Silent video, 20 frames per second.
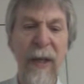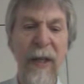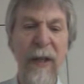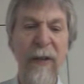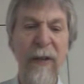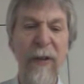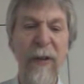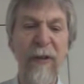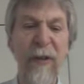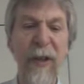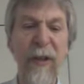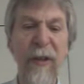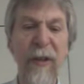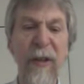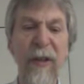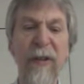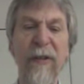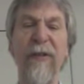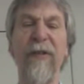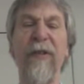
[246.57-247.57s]
As I said,
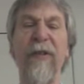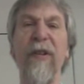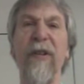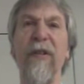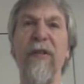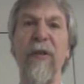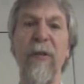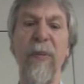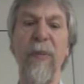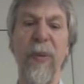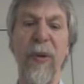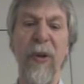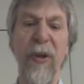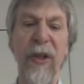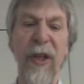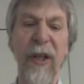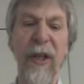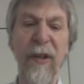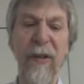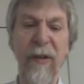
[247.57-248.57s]
it's
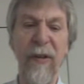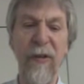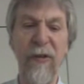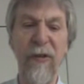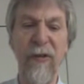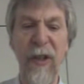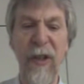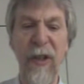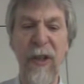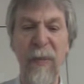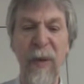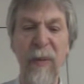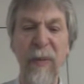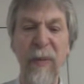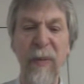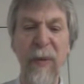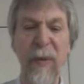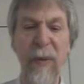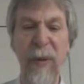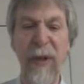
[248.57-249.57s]
supporting the shared
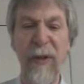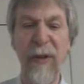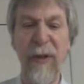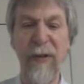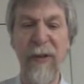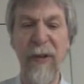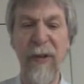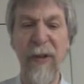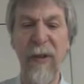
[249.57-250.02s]
memory-based